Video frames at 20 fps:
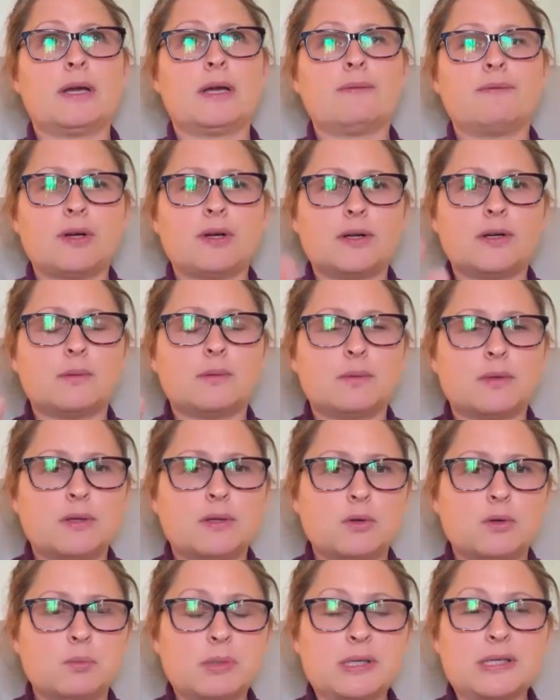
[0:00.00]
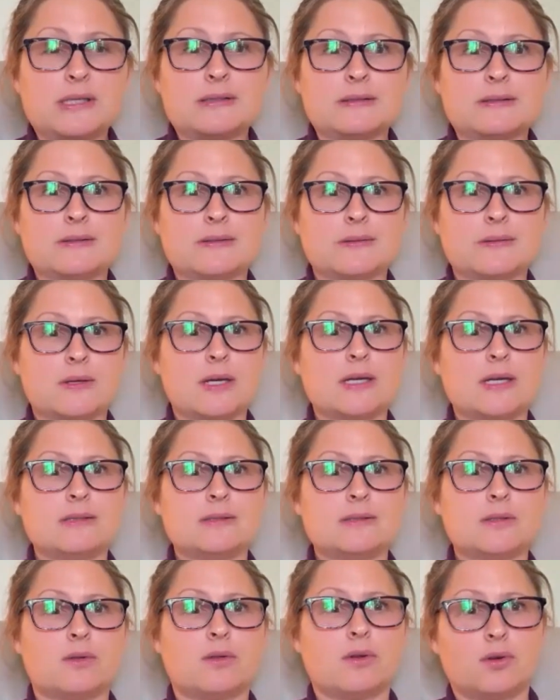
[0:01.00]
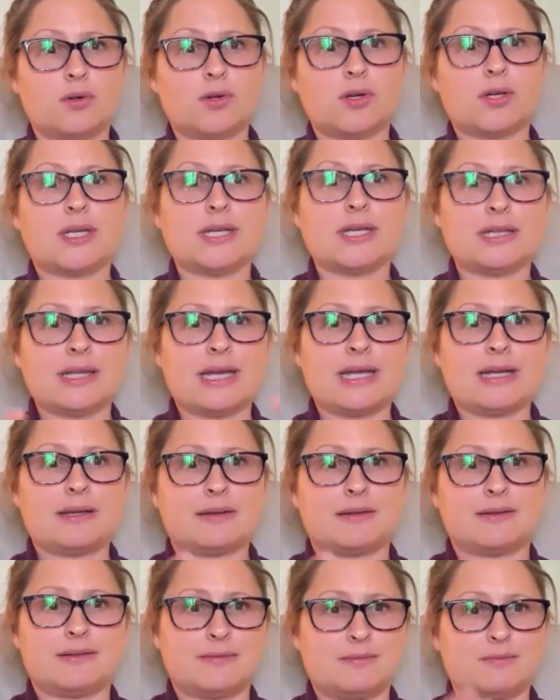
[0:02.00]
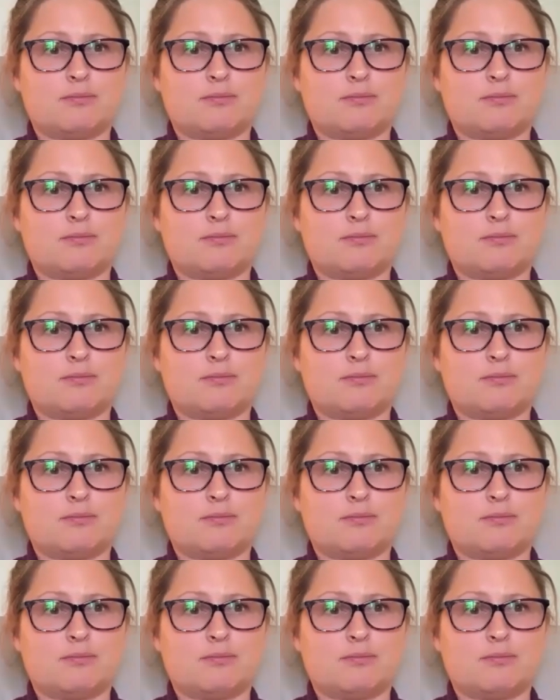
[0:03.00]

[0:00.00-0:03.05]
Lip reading: they're not very good with humans. And so they're good at like